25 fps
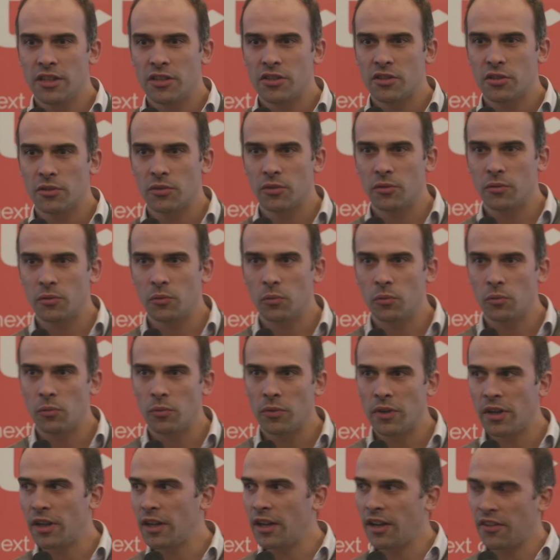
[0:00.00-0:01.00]
So
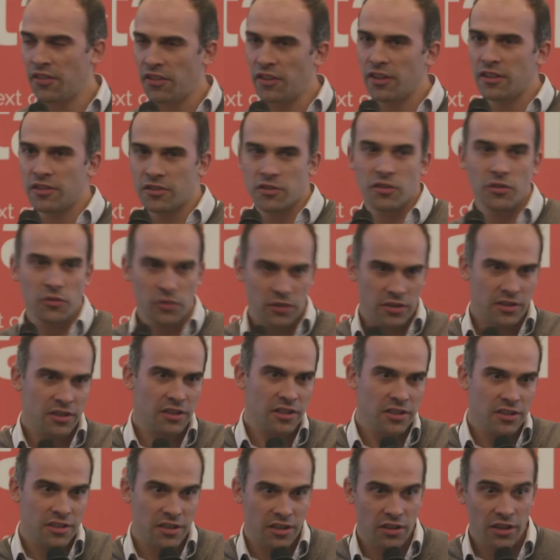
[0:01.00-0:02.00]
I think
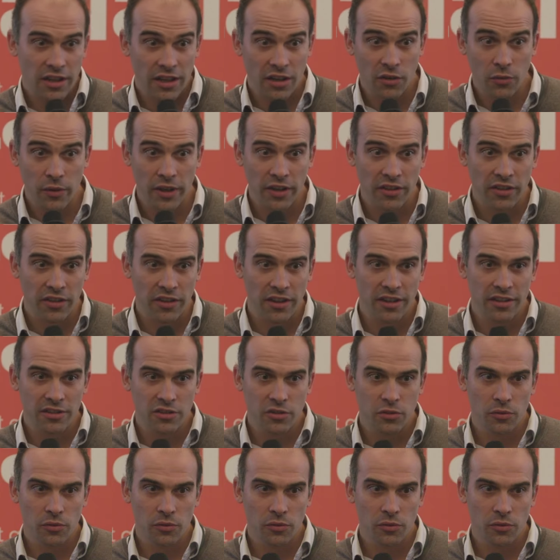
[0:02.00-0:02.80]
it's a great thing.